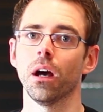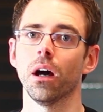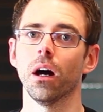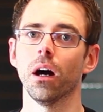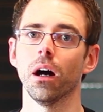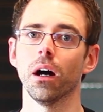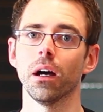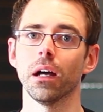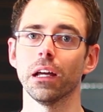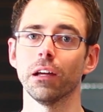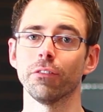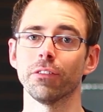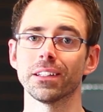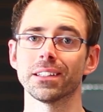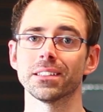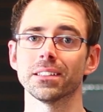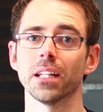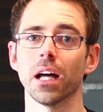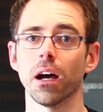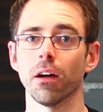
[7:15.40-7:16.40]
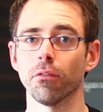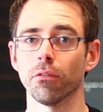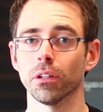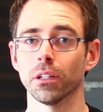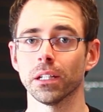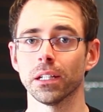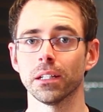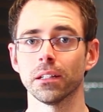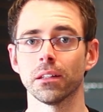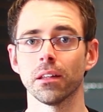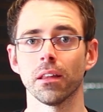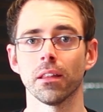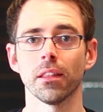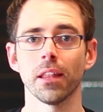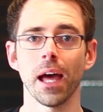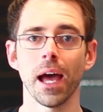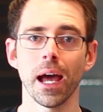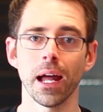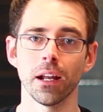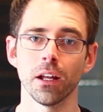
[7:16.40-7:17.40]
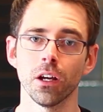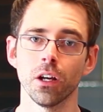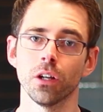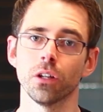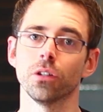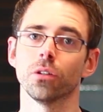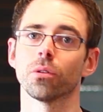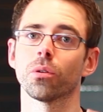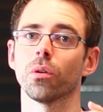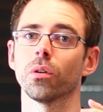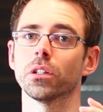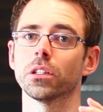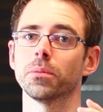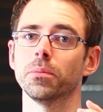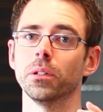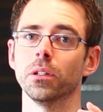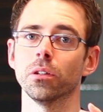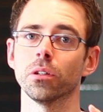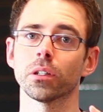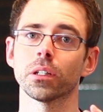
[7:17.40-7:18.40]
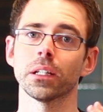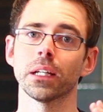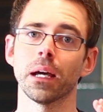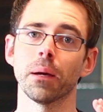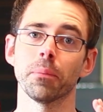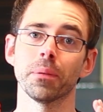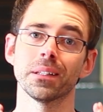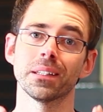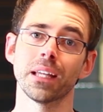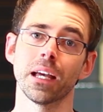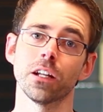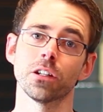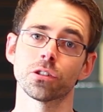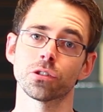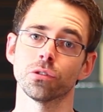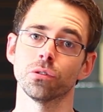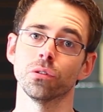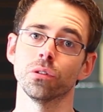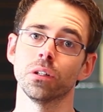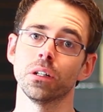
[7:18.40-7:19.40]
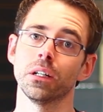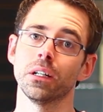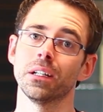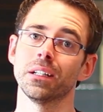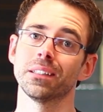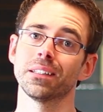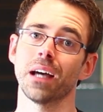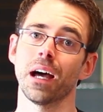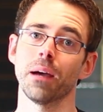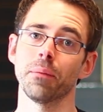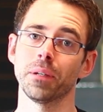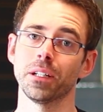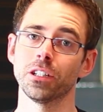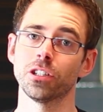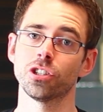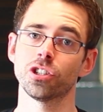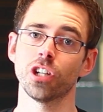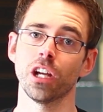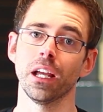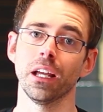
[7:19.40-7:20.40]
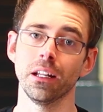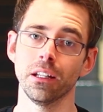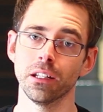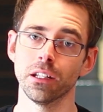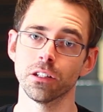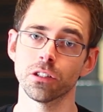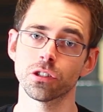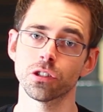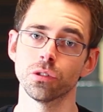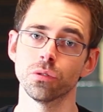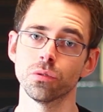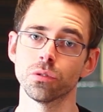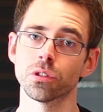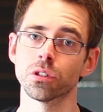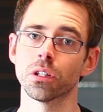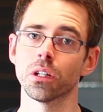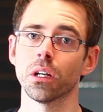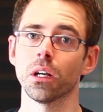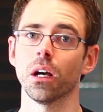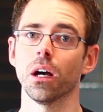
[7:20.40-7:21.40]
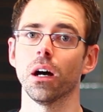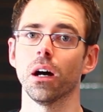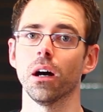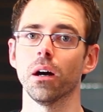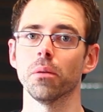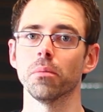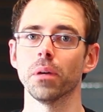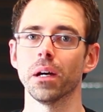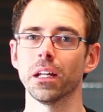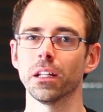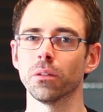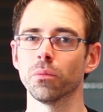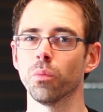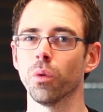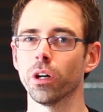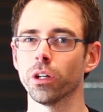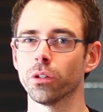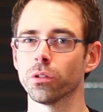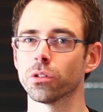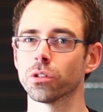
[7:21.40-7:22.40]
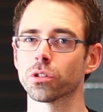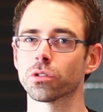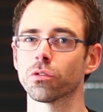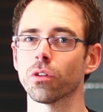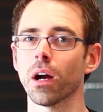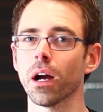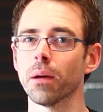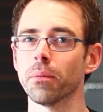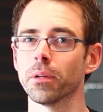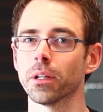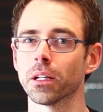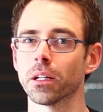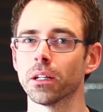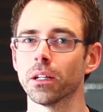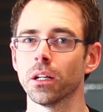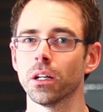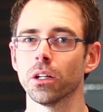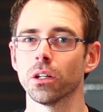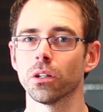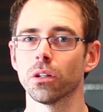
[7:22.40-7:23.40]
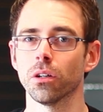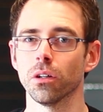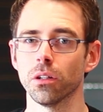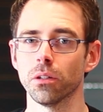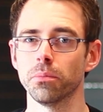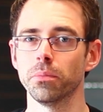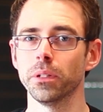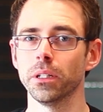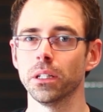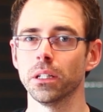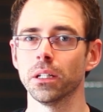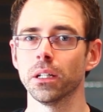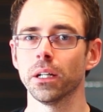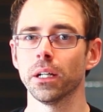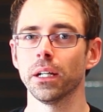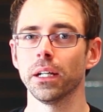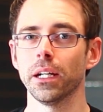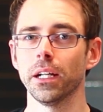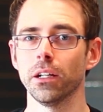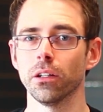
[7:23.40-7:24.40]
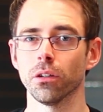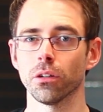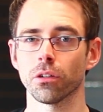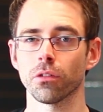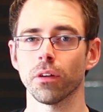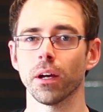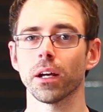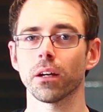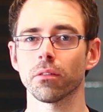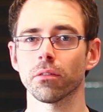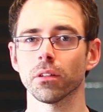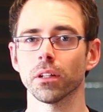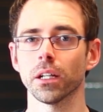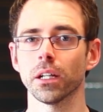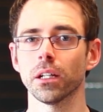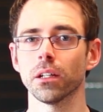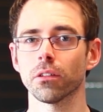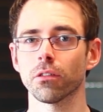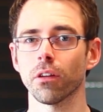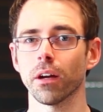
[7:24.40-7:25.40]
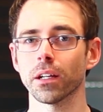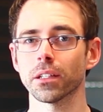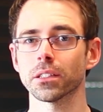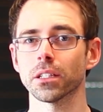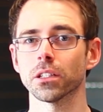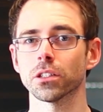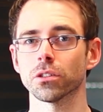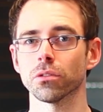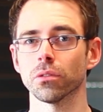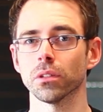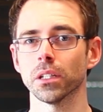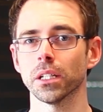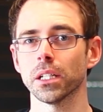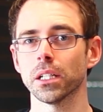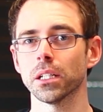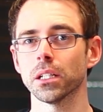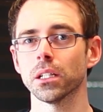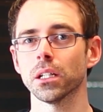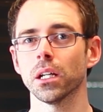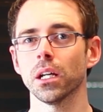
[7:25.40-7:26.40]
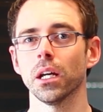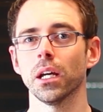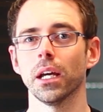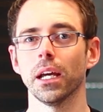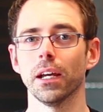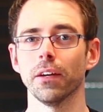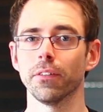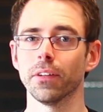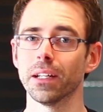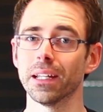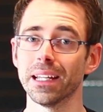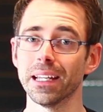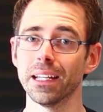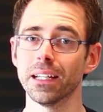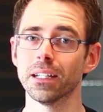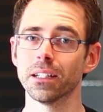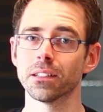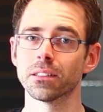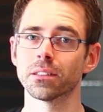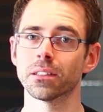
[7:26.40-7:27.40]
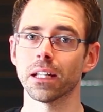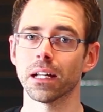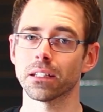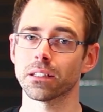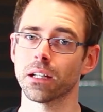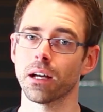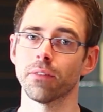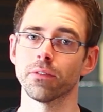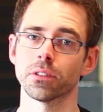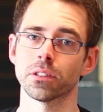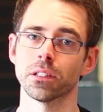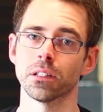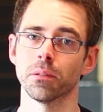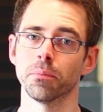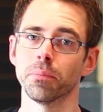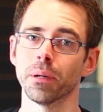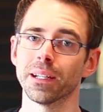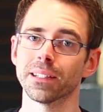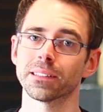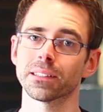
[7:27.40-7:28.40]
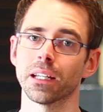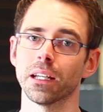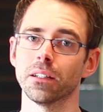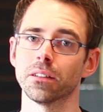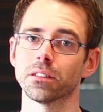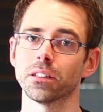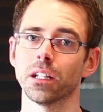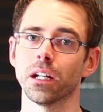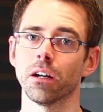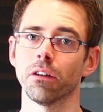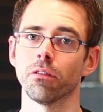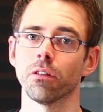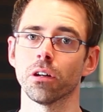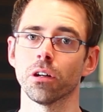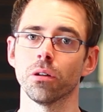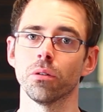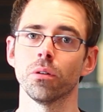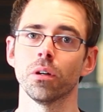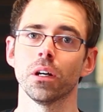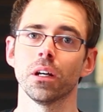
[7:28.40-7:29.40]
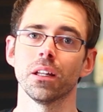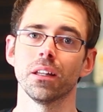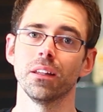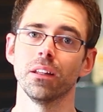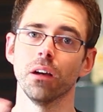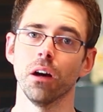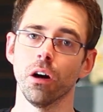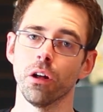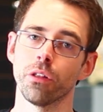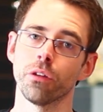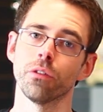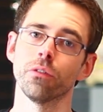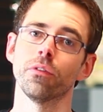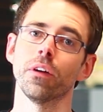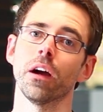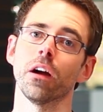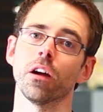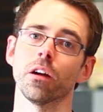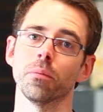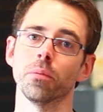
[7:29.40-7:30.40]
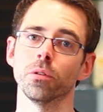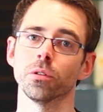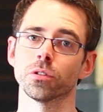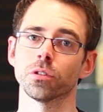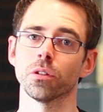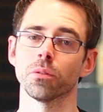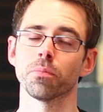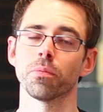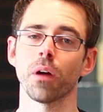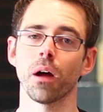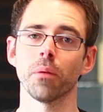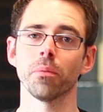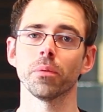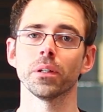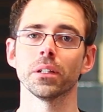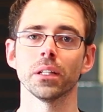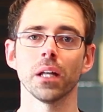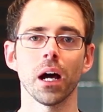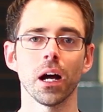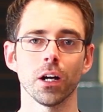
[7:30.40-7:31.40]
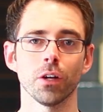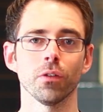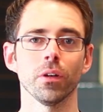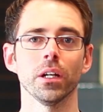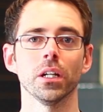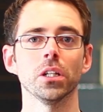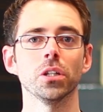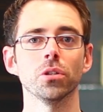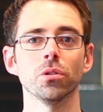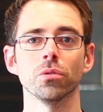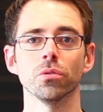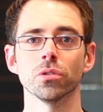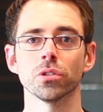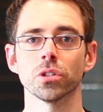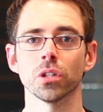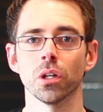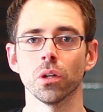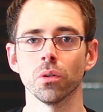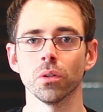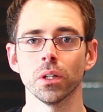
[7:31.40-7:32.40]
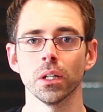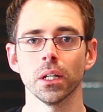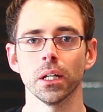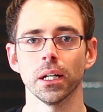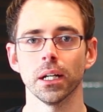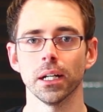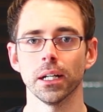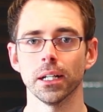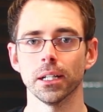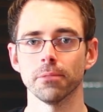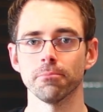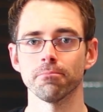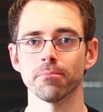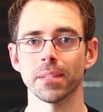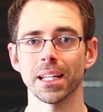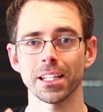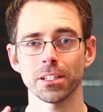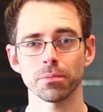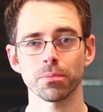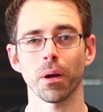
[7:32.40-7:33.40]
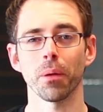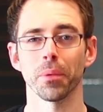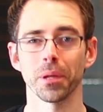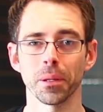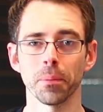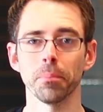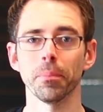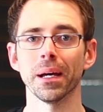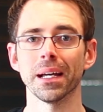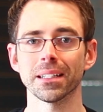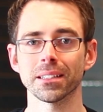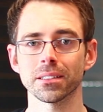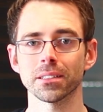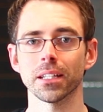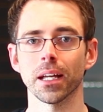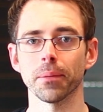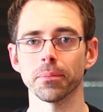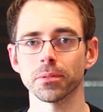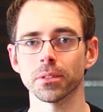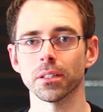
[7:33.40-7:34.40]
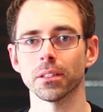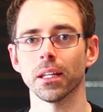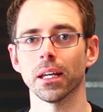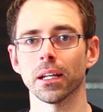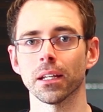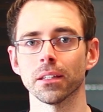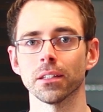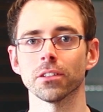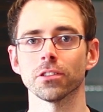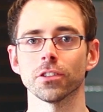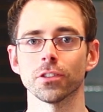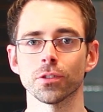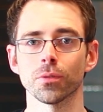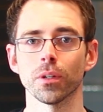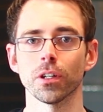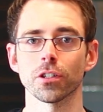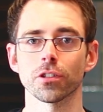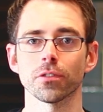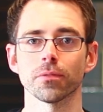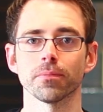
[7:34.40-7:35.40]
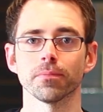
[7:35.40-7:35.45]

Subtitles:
If it's not related to that, you're going to be looking at potential timing chain issues. And what you're describing could be either crank sensor related. If it is, that's obviously the best case scenario. The other variables are probably not great news. So that's probably the best steps to take in this situation.